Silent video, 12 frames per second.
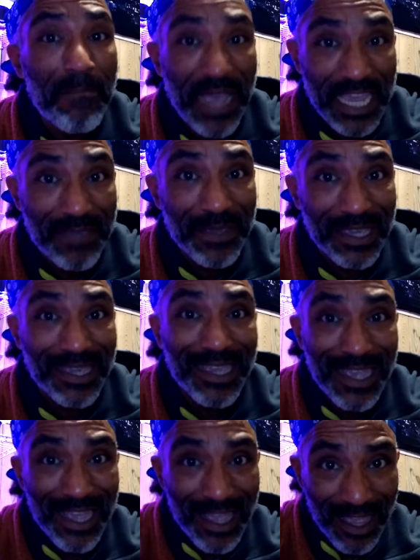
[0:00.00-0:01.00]
baby
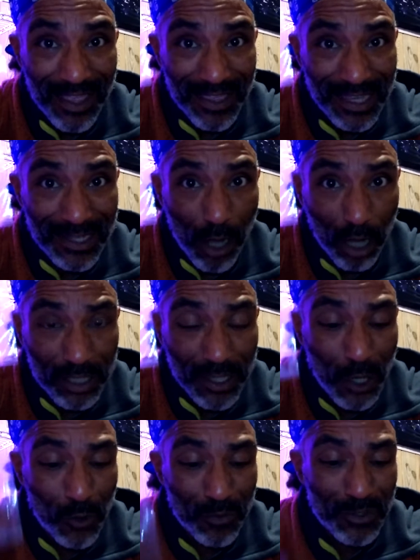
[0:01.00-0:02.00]
these
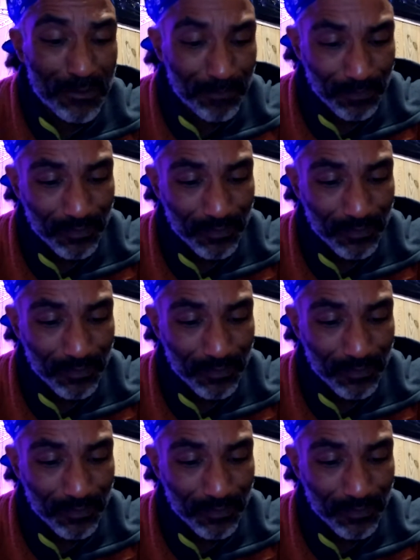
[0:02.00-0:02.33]
coxcombs.